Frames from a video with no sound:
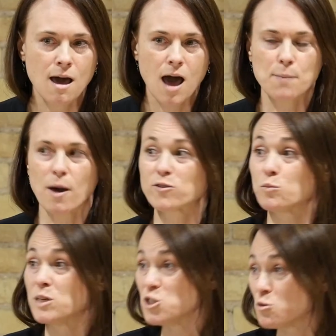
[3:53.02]

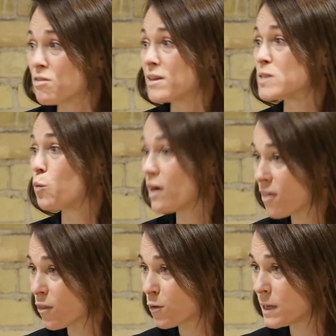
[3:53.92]
Often we do things with
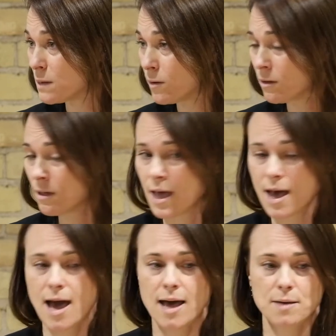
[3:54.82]
other people,
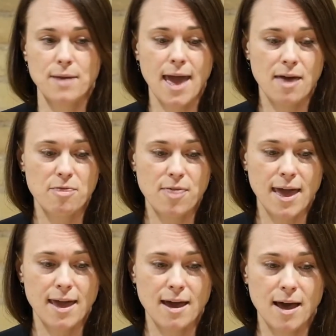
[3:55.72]
and
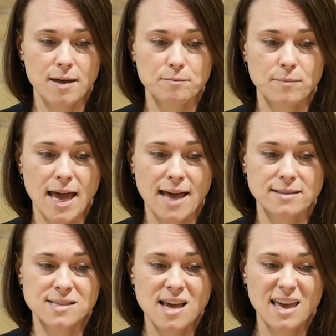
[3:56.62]

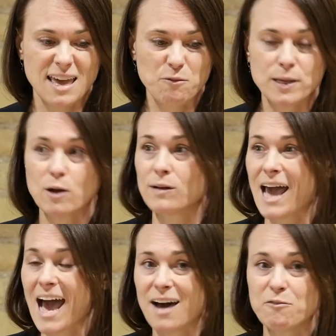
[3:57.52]
if we don't
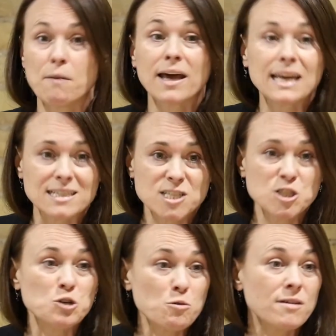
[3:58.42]
have money to
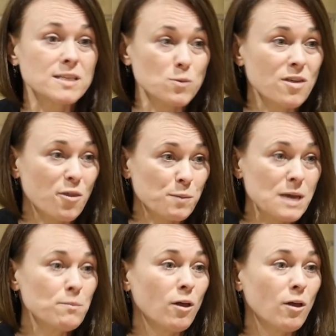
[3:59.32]
do things with other people,